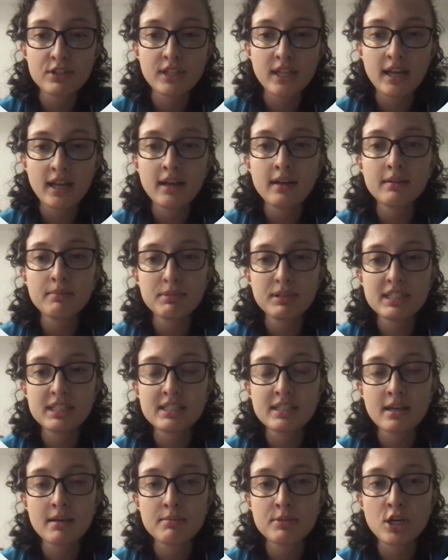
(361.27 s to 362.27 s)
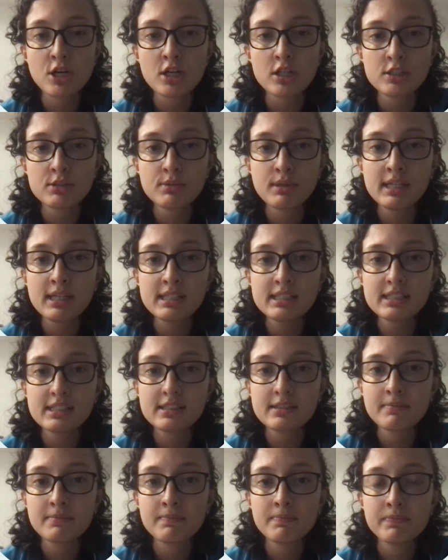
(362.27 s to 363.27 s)
that, please come talk to us.
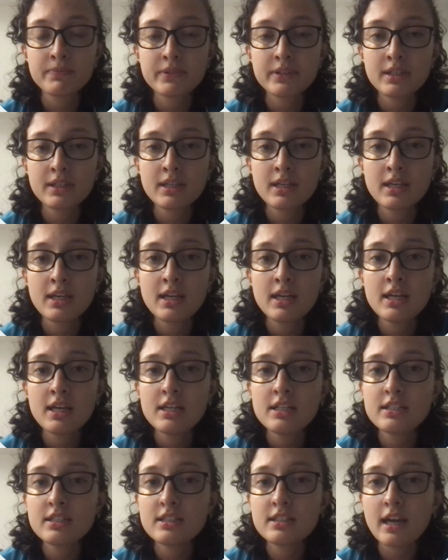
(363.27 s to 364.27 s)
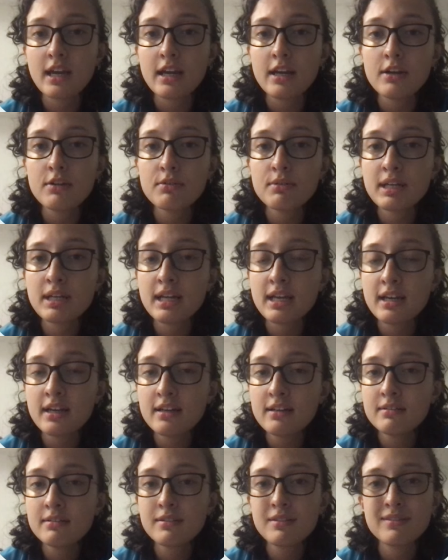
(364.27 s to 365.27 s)

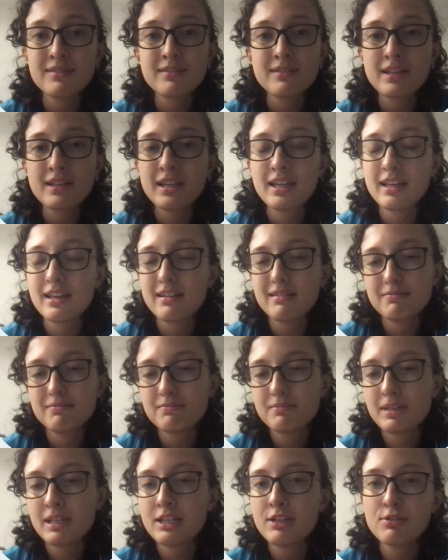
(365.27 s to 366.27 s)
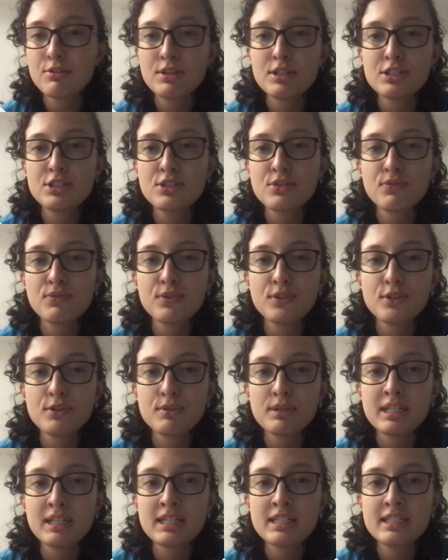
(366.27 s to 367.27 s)
Diarrhea, increase your
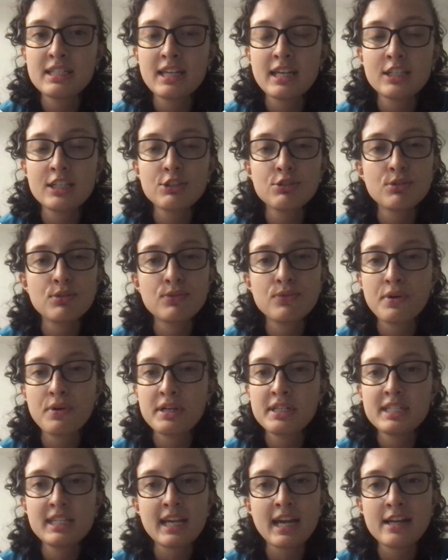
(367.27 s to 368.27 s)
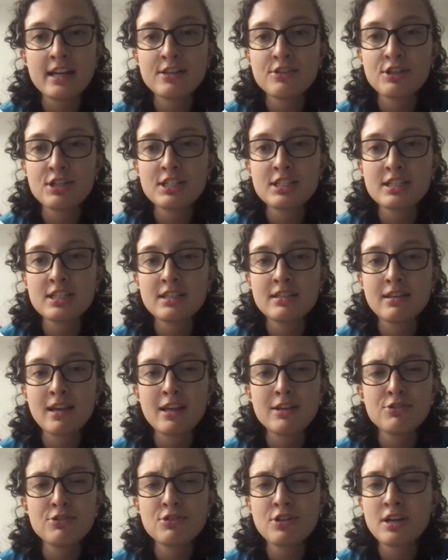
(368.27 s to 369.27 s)
fluid intake to avoid dehydration,
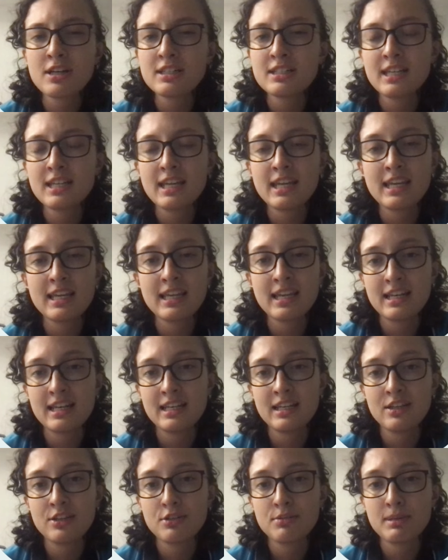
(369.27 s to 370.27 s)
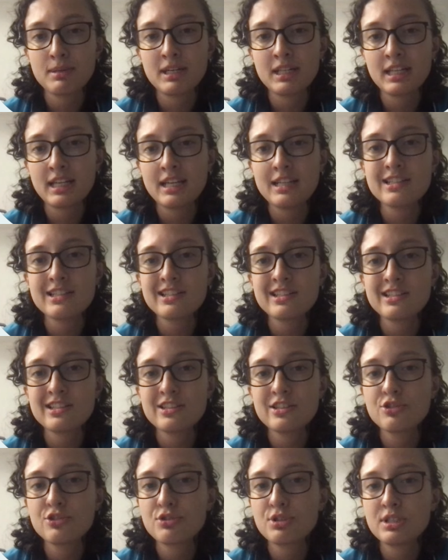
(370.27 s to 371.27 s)
and do not take any other medications
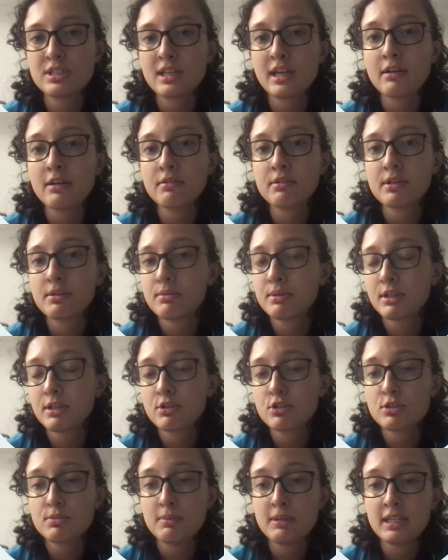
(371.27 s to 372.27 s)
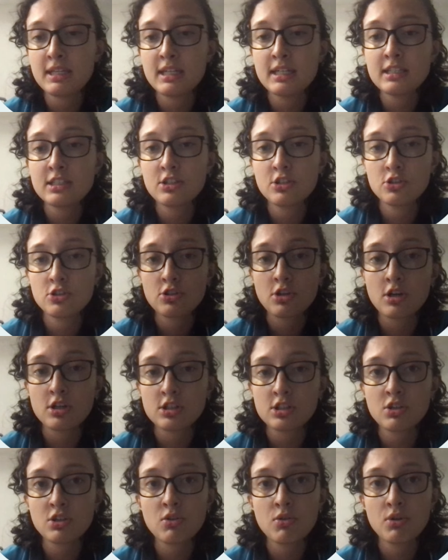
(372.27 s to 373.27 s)
to treat diarrhea without speaking to your
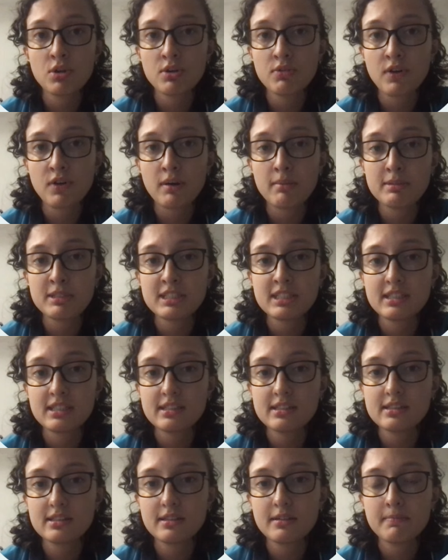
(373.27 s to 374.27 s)
doctor or your pharmacist.